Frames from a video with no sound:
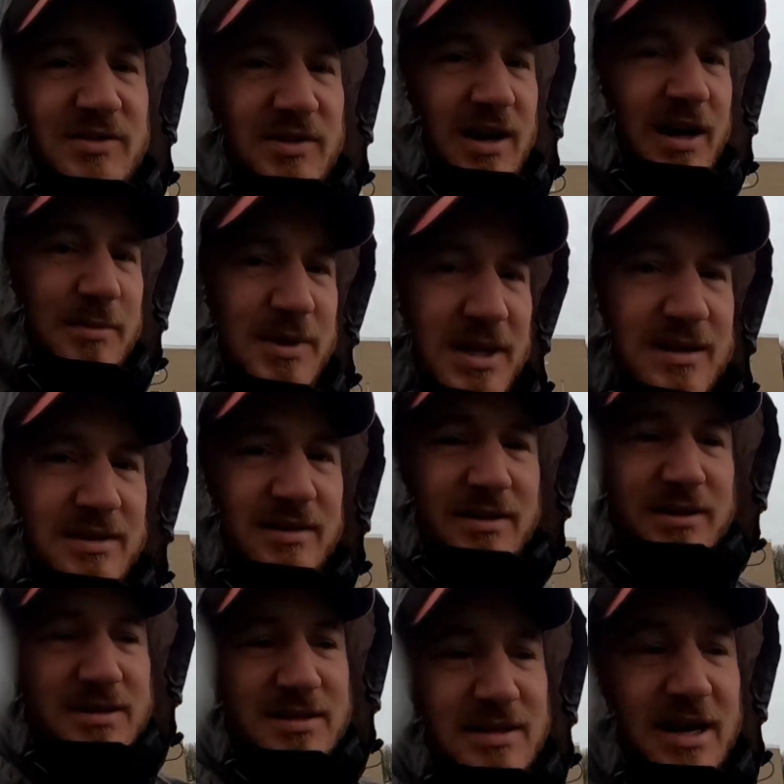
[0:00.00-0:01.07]
time that
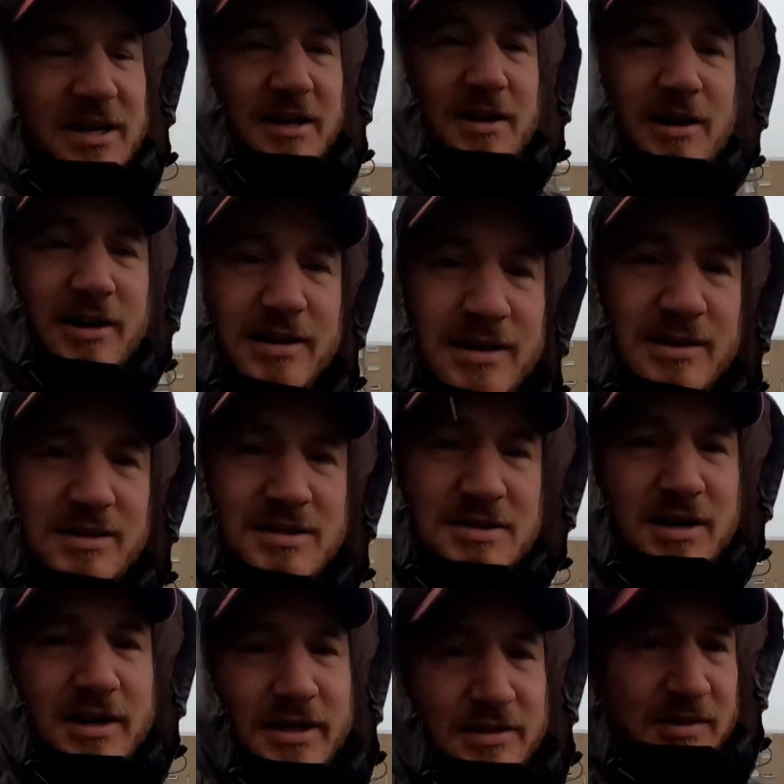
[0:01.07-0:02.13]
uh, Stijn and I
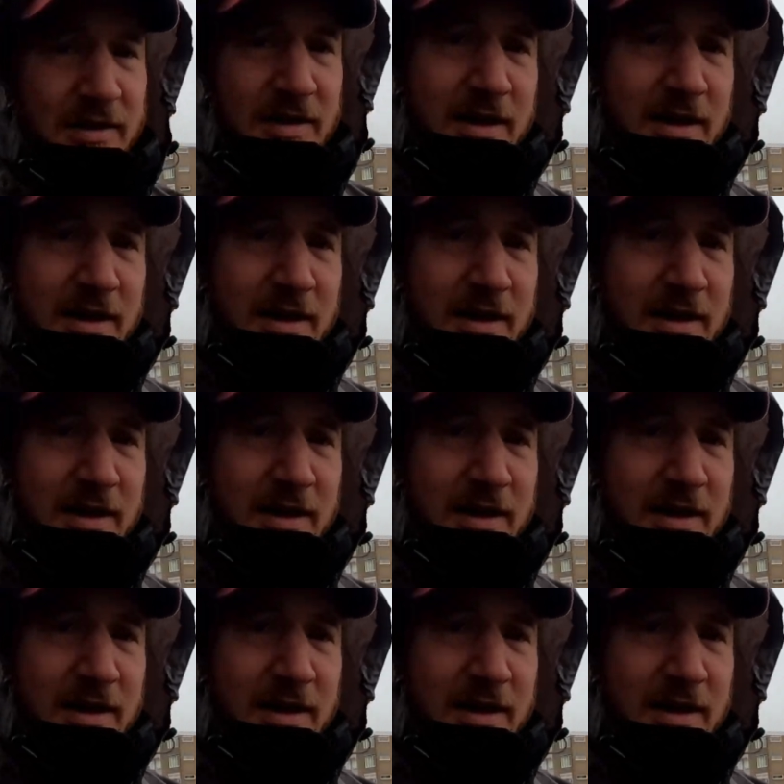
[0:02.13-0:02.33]
decided